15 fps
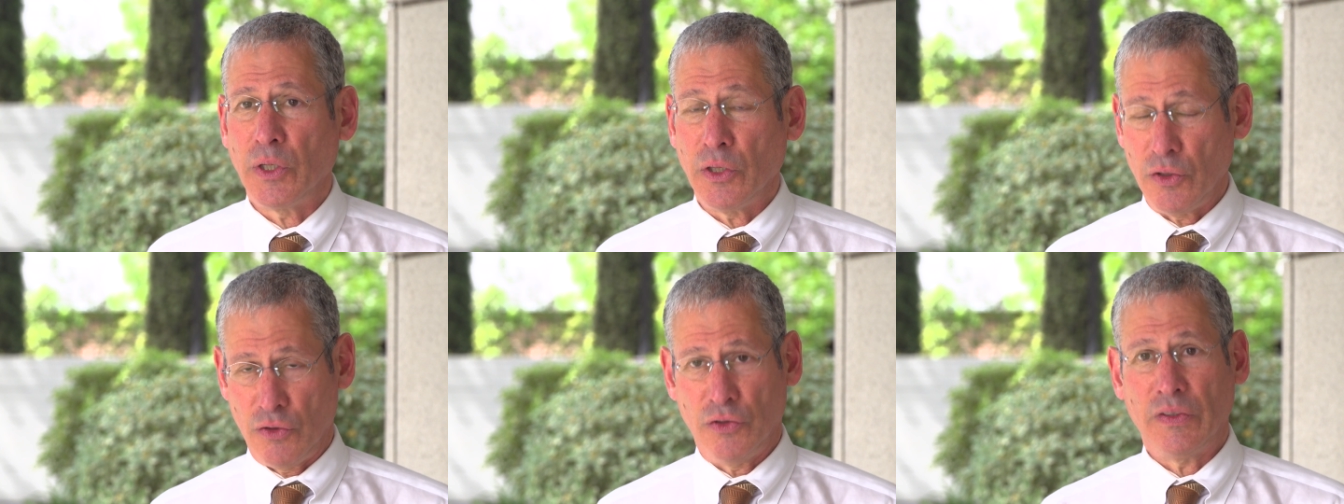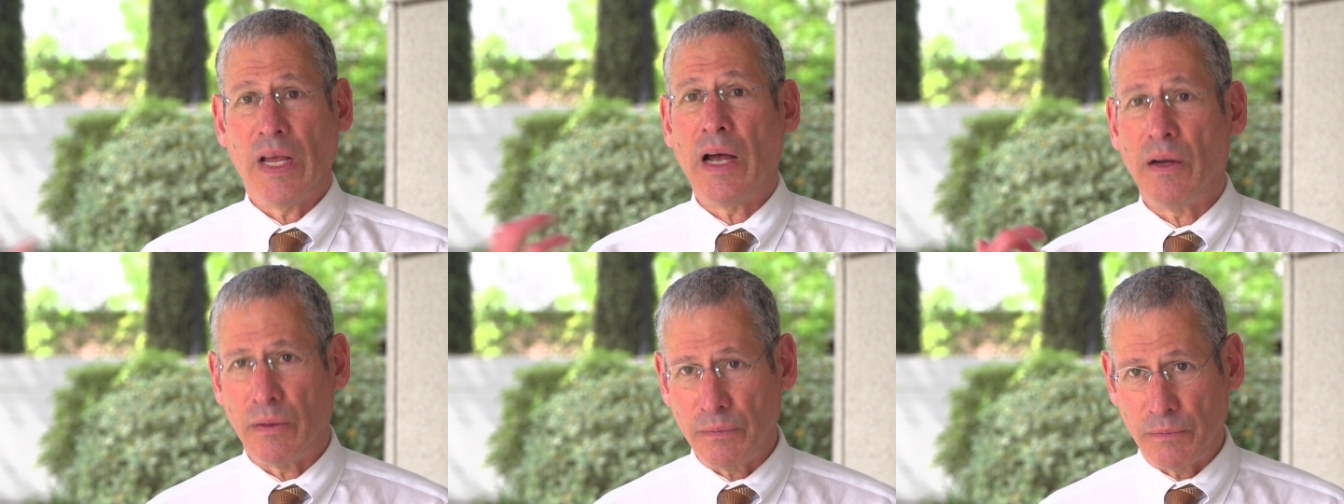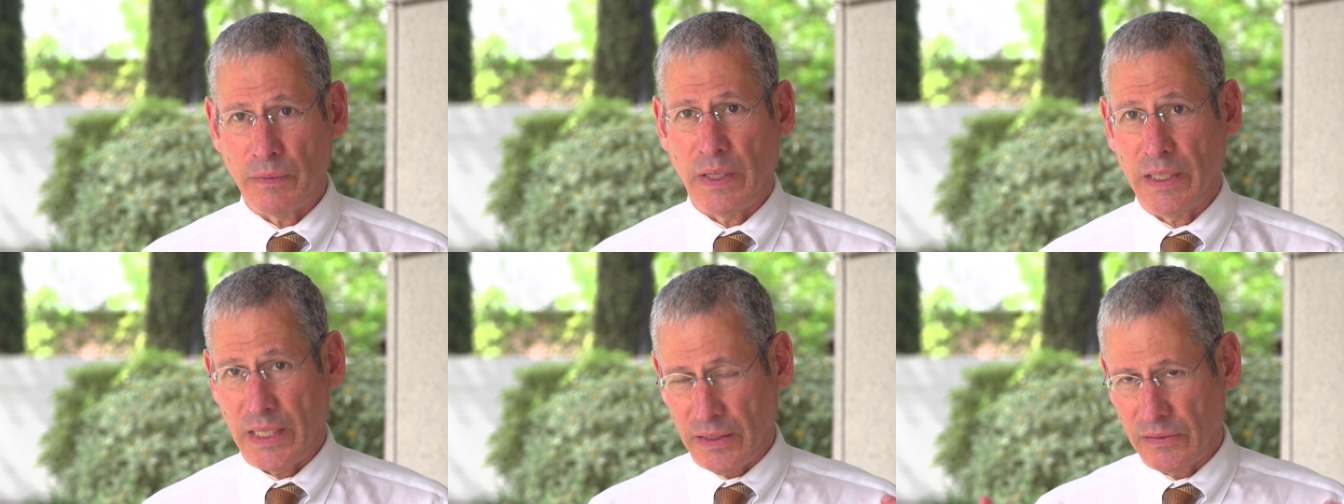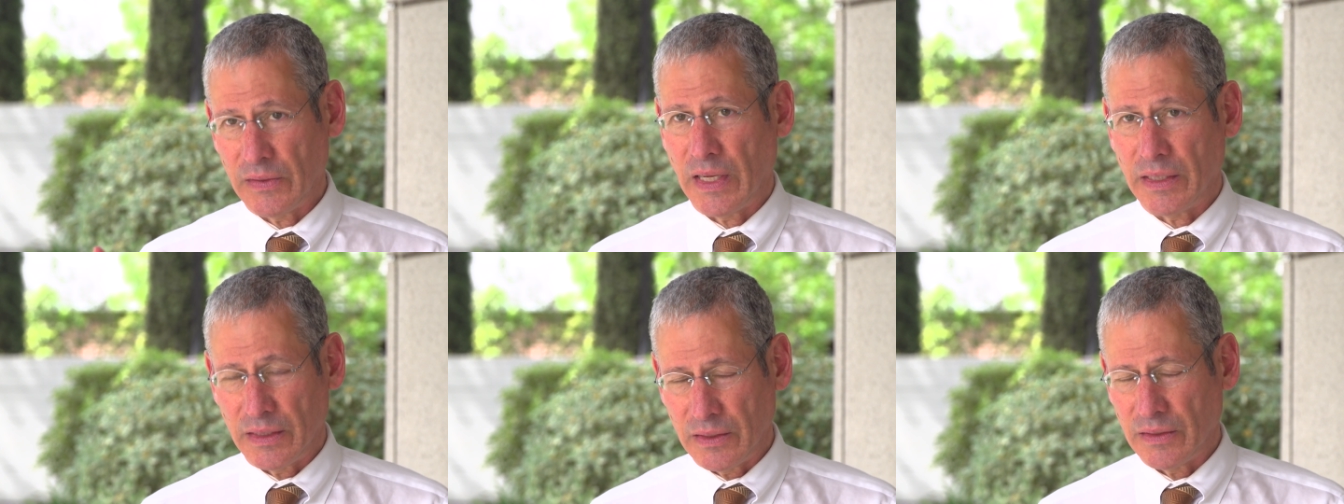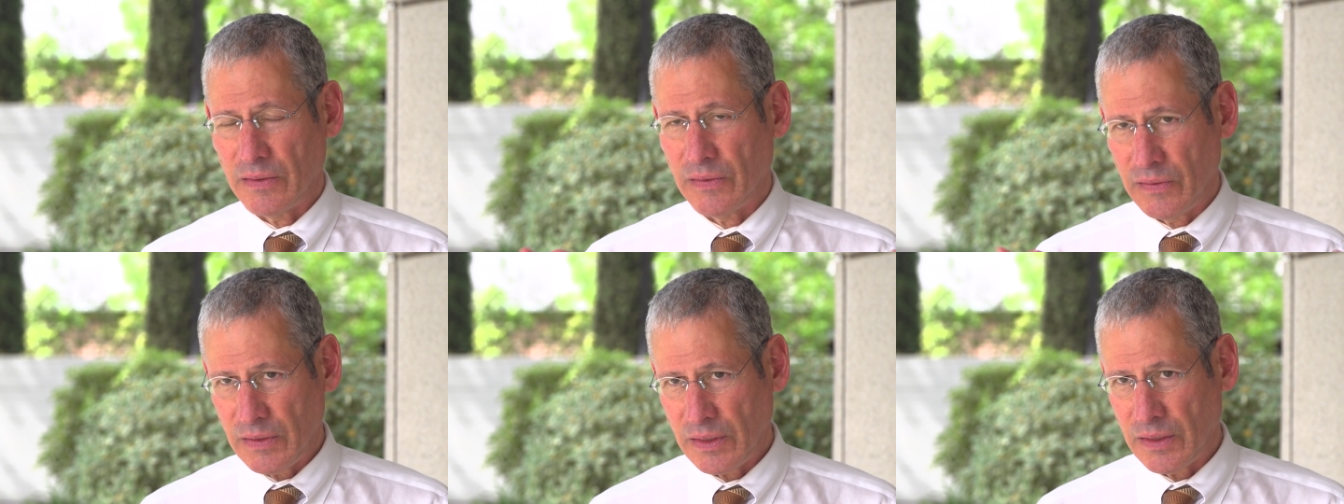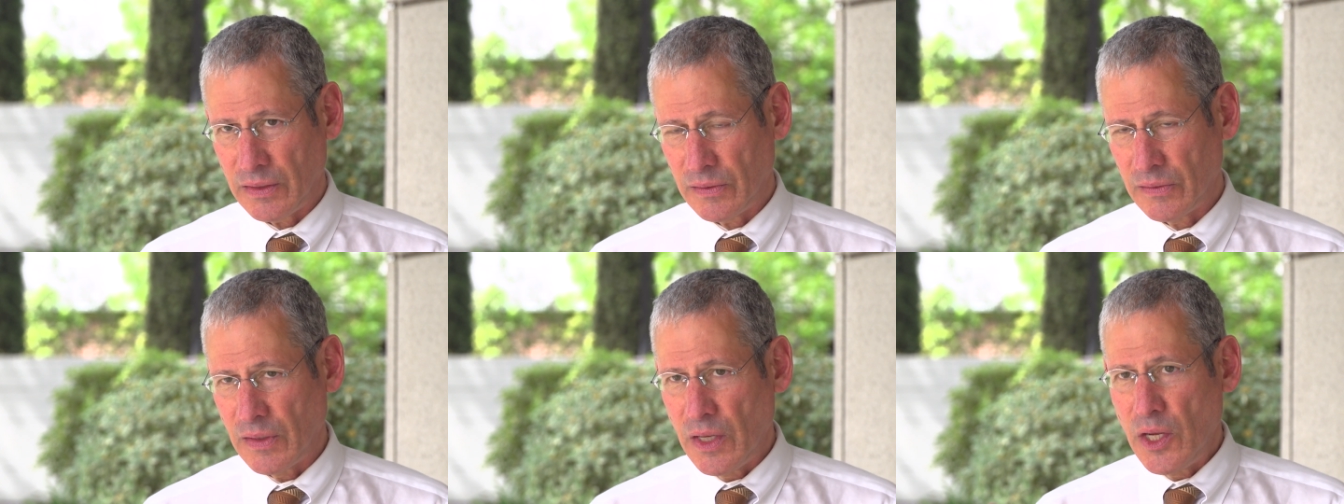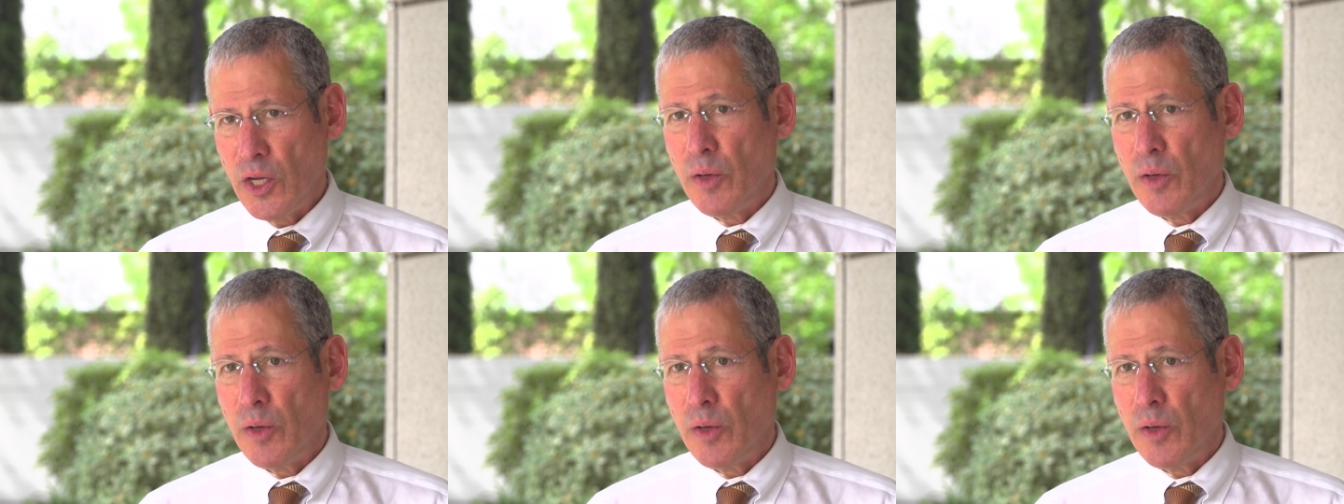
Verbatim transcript: yourself against getting disease,